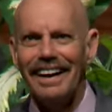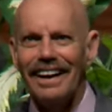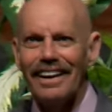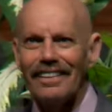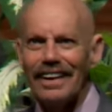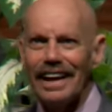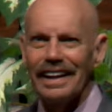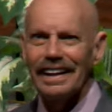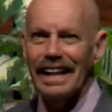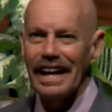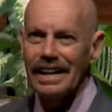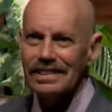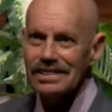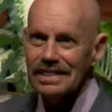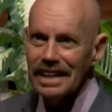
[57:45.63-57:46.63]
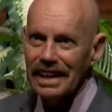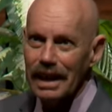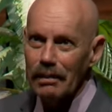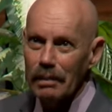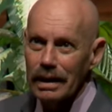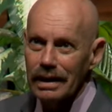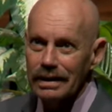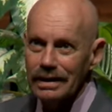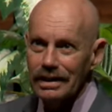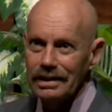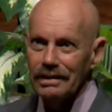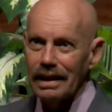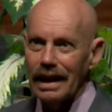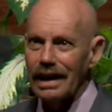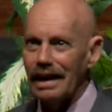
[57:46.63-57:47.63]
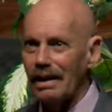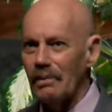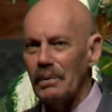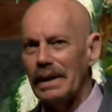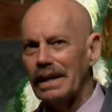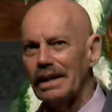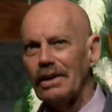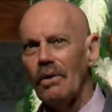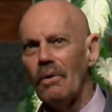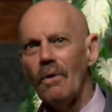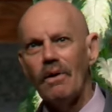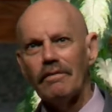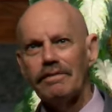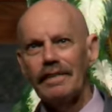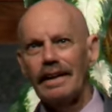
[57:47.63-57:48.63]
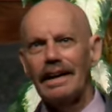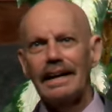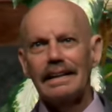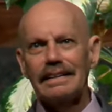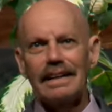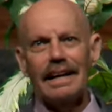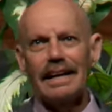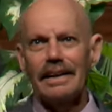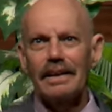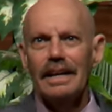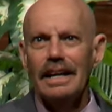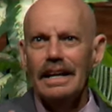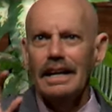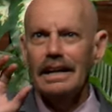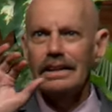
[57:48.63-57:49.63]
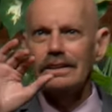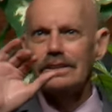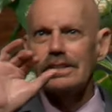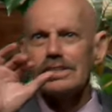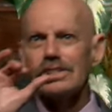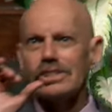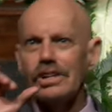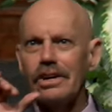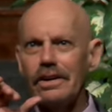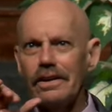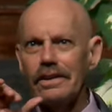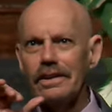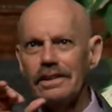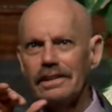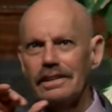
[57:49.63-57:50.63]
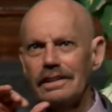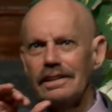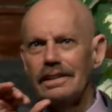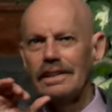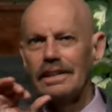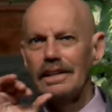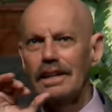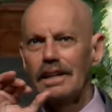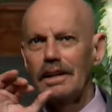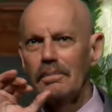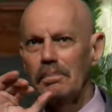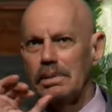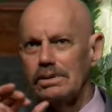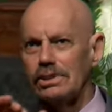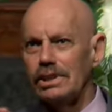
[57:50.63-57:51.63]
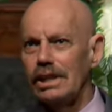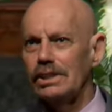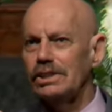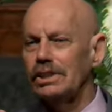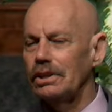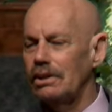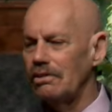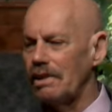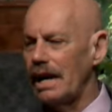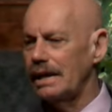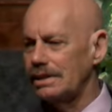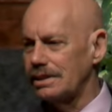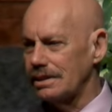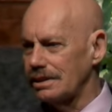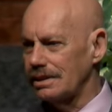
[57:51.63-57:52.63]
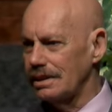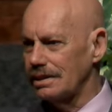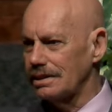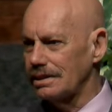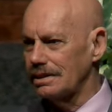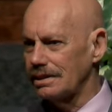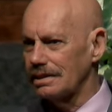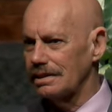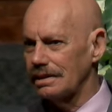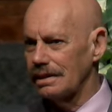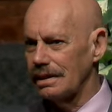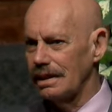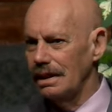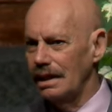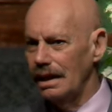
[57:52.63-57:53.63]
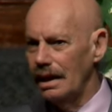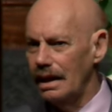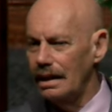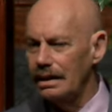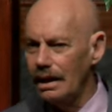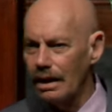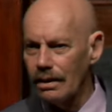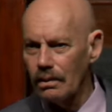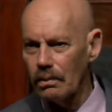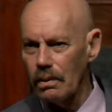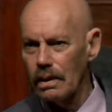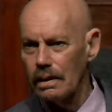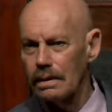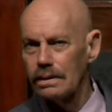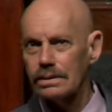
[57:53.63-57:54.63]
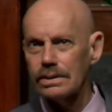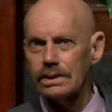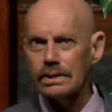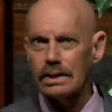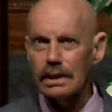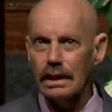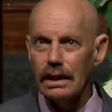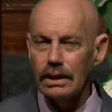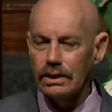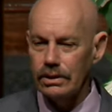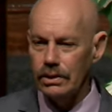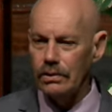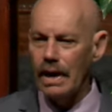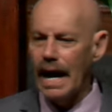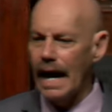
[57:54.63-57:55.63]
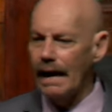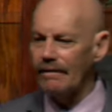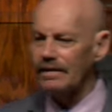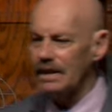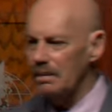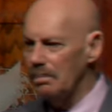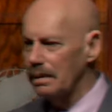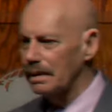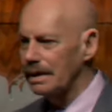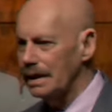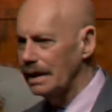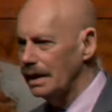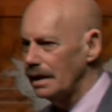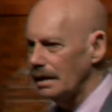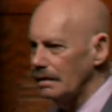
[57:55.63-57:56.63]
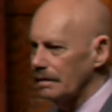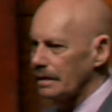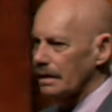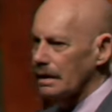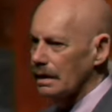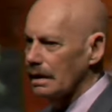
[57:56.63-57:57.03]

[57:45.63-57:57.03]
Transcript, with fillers: All right, last thing I'm going to do. I, I, we could go on for I, discern positional righteousness. In other words, you have to believe